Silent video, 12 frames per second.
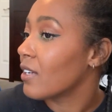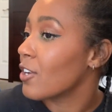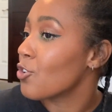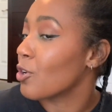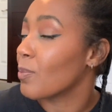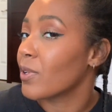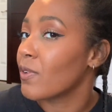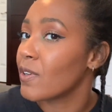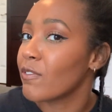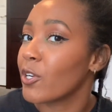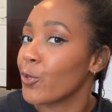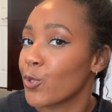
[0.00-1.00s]
And normally
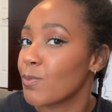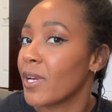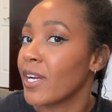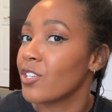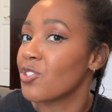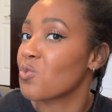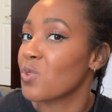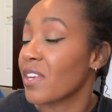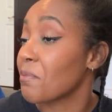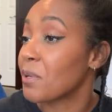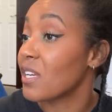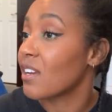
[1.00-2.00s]
whenever I twist my hair just
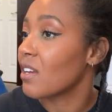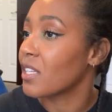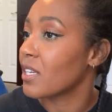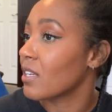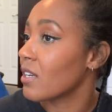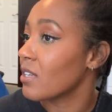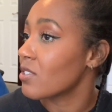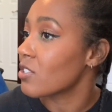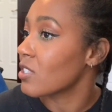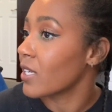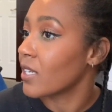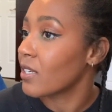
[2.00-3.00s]
without putting anything in it,
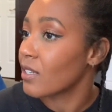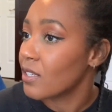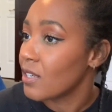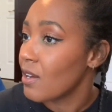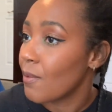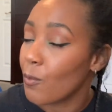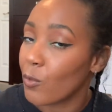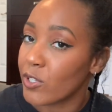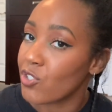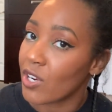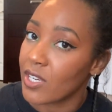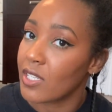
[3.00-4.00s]
just like
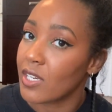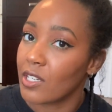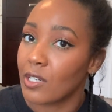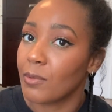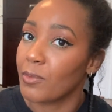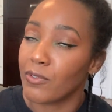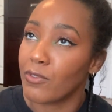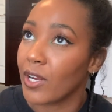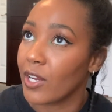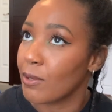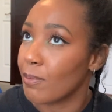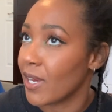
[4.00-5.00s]
moisturizing it or before
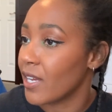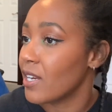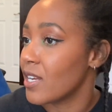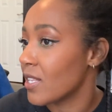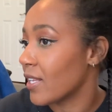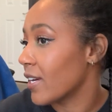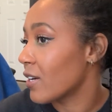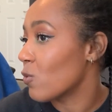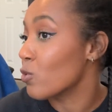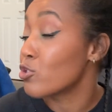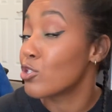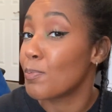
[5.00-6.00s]
I go to bed, it like
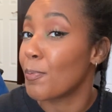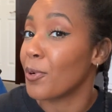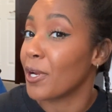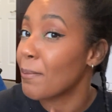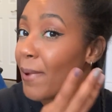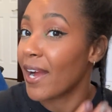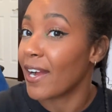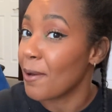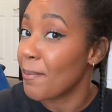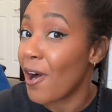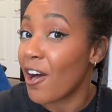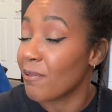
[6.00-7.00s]
will spring back
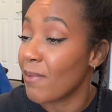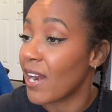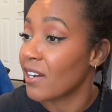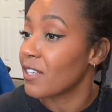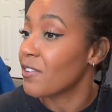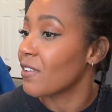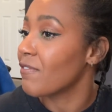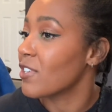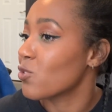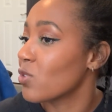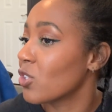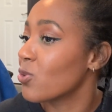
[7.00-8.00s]
up automatically when I'm
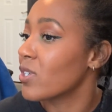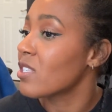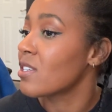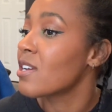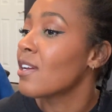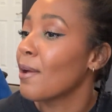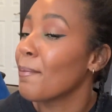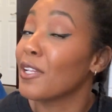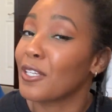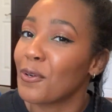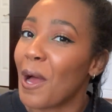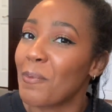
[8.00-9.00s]
finished with the twist. But
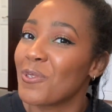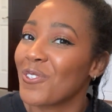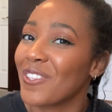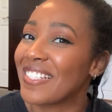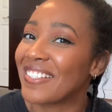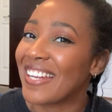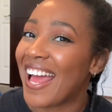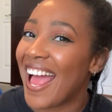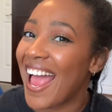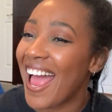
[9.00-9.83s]
look what happens with this one.